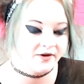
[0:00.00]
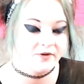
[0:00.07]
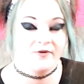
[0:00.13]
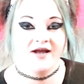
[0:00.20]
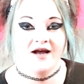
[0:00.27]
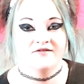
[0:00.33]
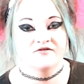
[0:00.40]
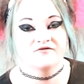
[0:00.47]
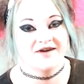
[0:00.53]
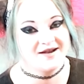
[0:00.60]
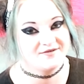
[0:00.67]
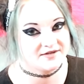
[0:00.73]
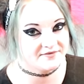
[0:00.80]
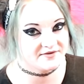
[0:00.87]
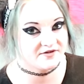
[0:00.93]
We have
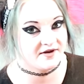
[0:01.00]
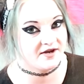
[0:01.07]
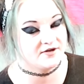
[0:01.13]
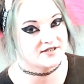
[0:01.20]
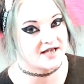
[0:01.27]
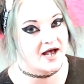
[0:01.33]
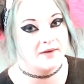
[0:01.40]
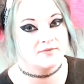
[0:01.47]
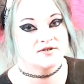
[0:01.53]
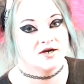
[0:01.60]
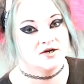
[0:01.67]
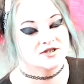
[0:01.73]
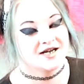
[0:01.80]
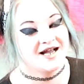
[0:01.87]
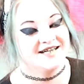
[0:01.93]
5 tips for you to help
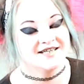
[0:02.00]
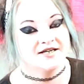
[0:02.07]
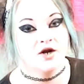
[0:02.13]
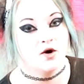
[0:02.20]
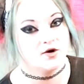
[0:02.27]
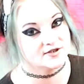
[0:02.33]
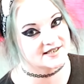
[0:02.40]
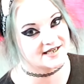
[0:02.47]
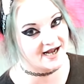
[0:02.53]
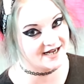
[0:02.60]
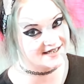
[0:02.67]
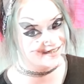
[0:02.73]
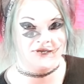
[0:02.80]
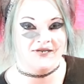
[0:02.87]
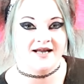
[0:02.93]
socialise an older cat.